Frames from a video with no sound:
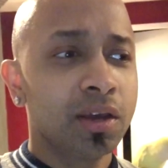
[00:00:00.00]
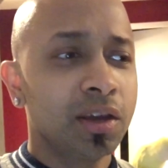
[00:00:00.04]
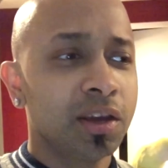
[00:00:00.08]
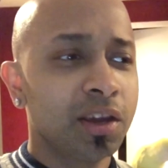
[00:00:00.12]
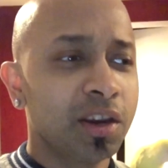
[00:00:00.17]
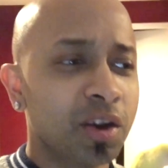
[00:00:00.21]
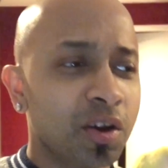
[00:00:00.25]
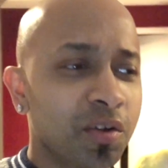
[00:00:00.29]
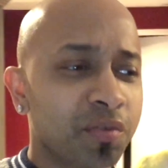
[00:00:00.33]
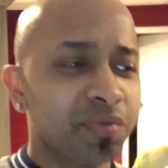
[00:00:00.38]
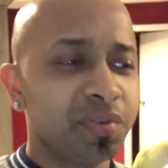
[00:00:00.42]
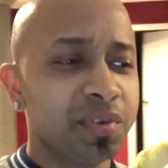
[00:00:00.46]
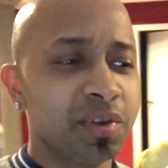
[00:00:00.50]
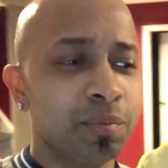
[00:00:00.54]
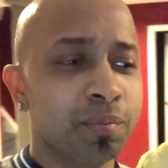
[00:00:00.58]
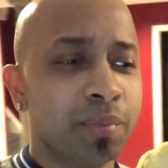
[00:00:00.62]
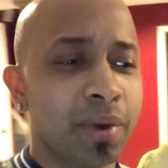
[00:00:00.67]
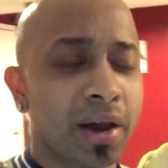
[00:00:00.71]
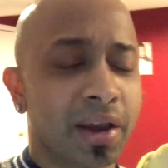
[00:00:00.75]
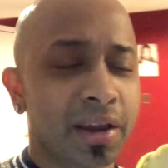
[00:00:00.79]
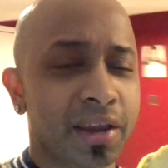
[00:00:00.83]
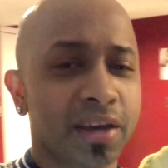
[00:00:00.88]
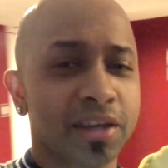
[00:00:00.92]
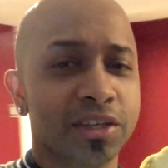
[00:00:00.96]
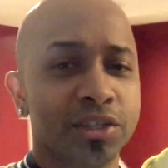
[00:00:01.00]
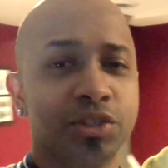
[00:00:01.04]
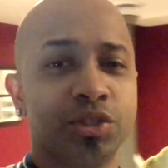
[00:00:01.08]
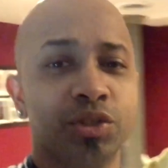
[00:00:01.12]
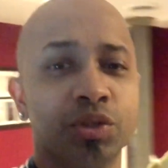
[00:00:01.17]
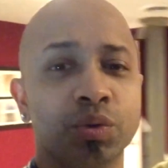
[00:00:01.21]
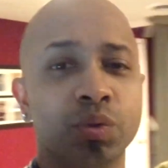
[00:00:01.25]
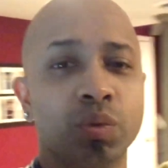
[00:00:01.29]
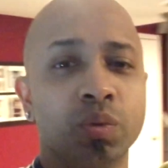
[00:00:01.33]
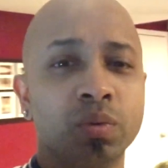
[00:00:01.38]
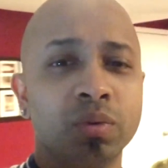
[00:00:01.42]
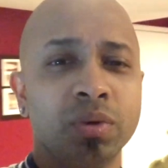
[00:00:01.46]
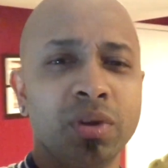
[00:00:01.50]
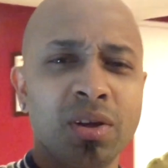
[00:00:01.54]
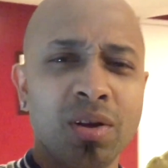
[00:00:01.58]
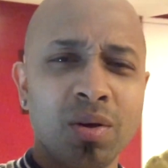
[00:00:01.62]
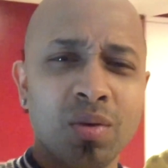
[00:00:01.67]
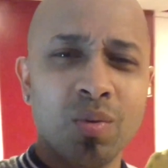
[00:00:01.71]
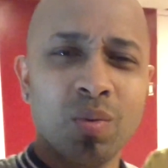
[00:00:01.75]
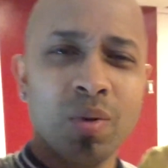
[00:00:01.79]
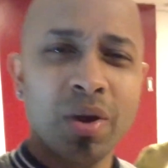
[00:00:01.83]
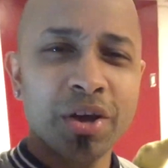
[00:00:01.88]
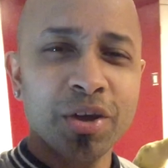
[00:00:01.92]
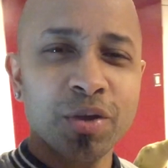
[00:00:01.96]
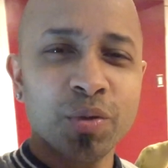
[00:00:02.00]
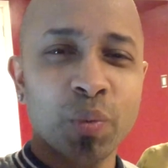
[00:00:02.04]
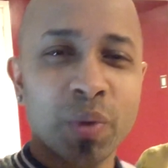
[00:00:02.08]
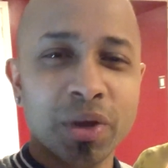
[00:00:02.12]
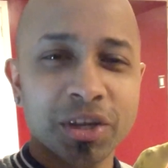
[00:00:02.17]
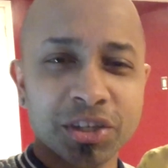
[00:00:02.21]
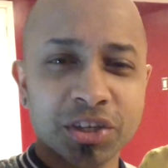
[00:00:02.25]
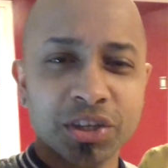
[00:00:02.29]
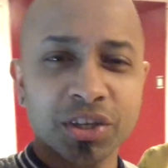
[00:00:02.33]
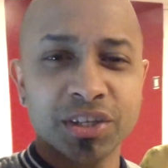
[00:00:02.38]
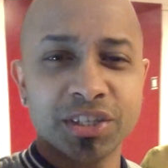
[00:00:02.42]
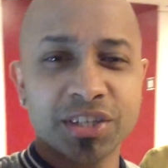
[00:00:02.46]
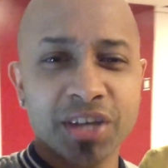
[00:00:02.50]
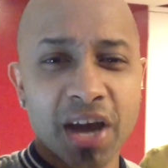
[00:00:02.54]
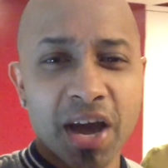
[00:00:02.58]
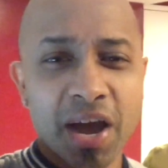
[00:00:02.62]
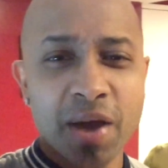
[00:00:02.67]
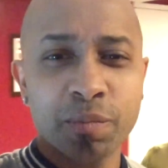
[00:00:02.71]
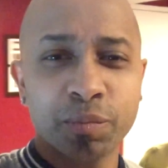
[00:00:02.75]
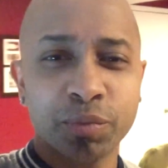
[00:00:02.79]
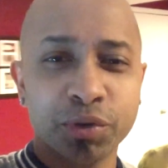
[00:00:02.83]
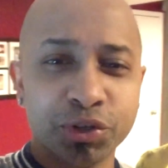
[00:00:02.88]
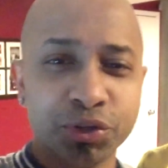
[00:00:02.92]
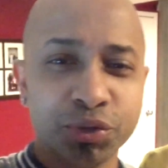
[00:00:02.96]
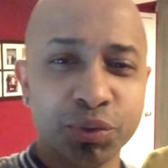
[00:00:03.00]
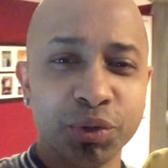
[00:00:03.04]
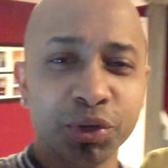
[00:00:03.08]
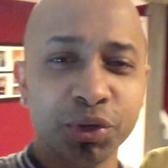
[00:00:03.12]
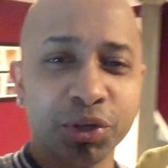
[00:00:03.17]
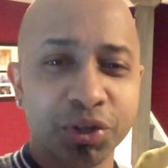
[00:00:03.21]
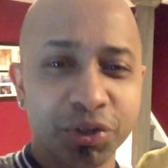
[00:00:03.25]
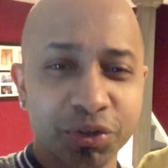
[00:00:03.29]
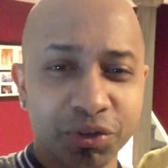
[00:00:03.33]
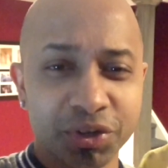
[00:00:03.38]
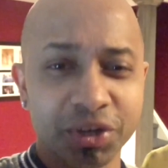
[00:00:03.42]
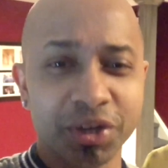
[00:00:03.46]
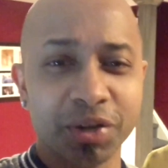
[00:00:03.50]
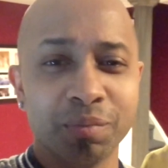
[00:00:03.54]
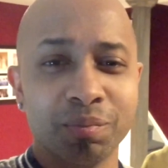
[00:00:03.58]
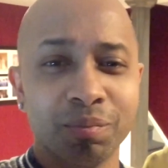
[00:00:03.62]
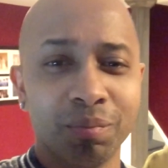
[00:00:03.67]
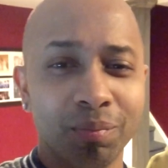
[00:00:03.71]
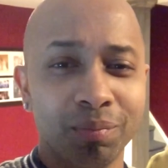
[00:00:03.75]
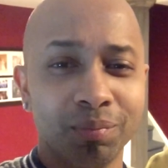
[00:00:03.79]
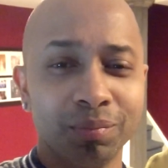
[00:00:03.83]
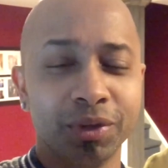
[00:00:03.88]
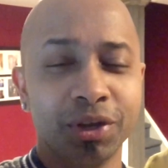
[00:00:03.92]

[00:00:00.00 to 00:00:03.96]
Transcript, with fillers: you know feedback as to you know why are you wasting your time pursuing your dream.